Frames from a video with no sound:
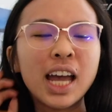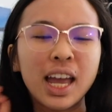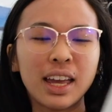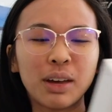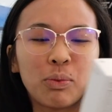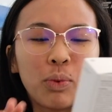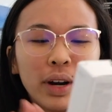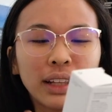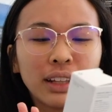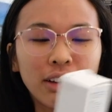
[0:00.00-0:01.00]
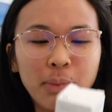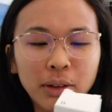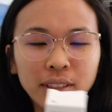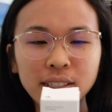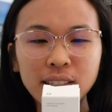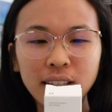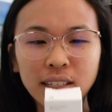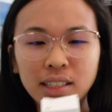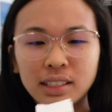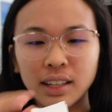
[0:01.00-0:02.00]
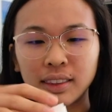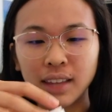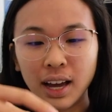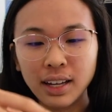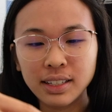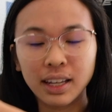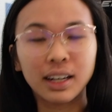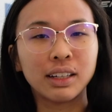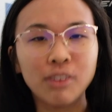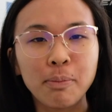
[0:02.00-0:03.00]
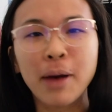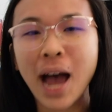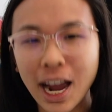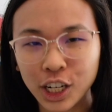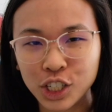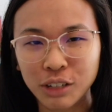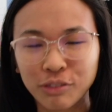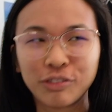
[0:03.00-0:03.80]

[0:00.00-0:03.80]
And what I love about this is that, and I even packaged it